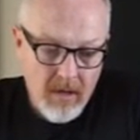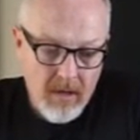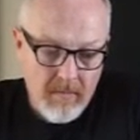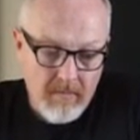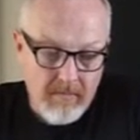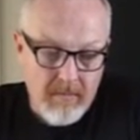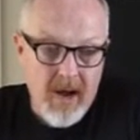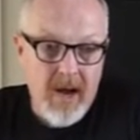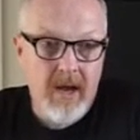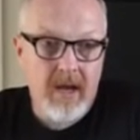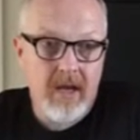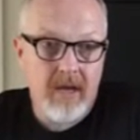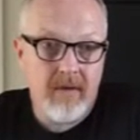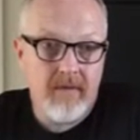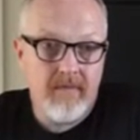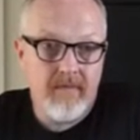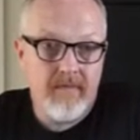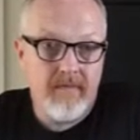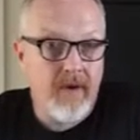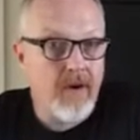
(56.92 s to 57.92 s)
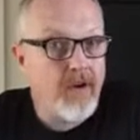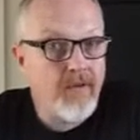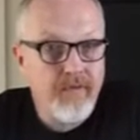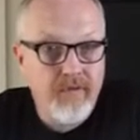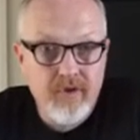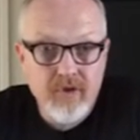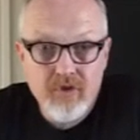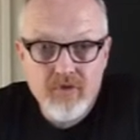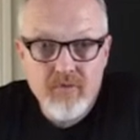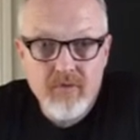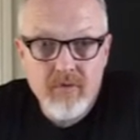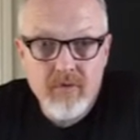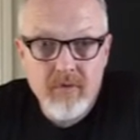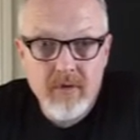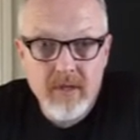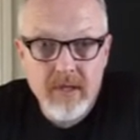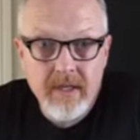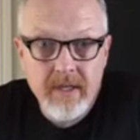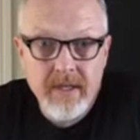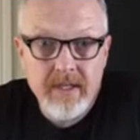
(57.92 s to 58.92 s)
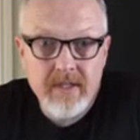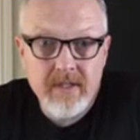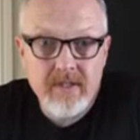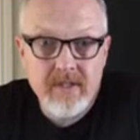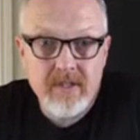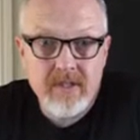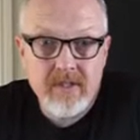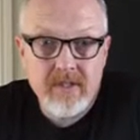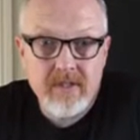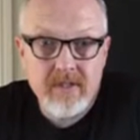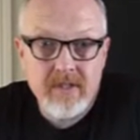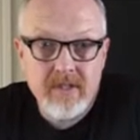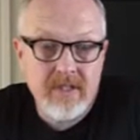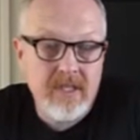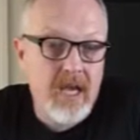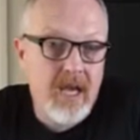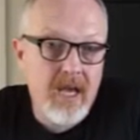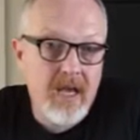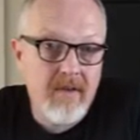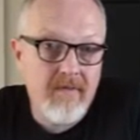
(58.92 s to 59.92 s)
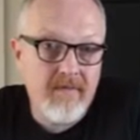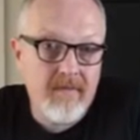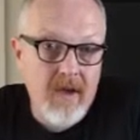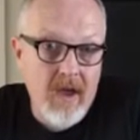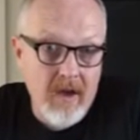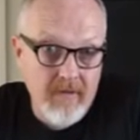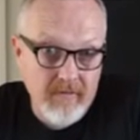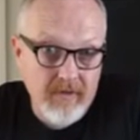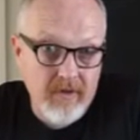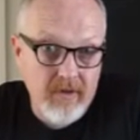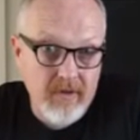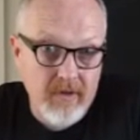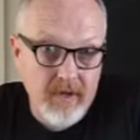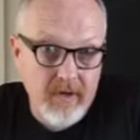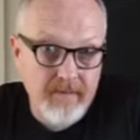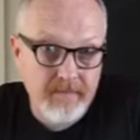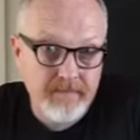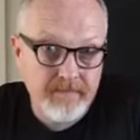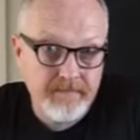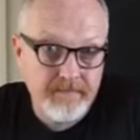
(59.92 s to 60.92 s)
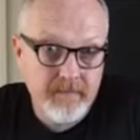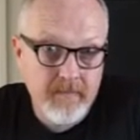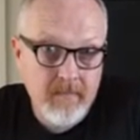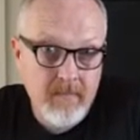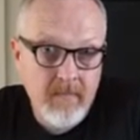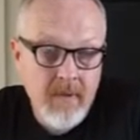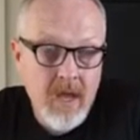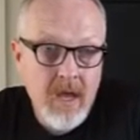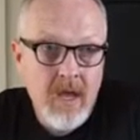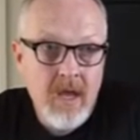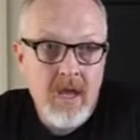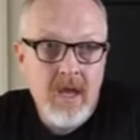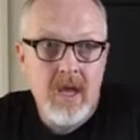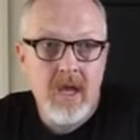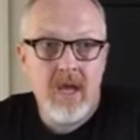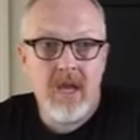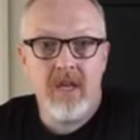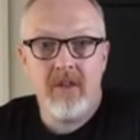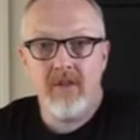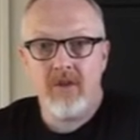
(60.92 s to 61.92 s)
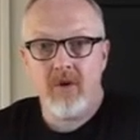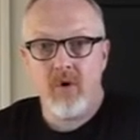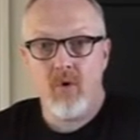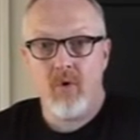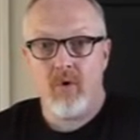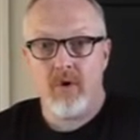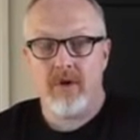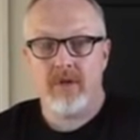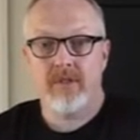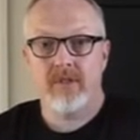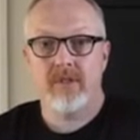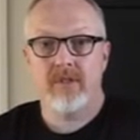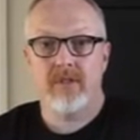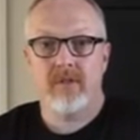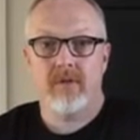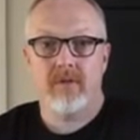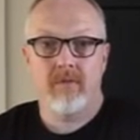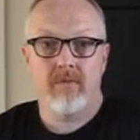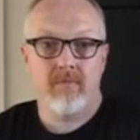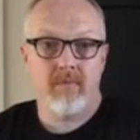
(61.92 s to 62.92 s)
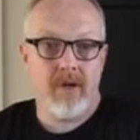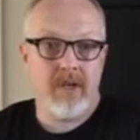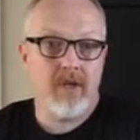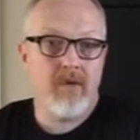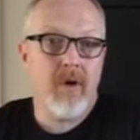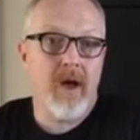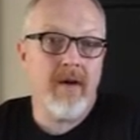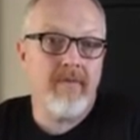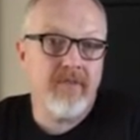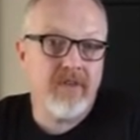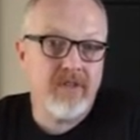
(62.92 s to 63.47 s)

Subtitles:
My very first rule is save everything. In the course, when you have an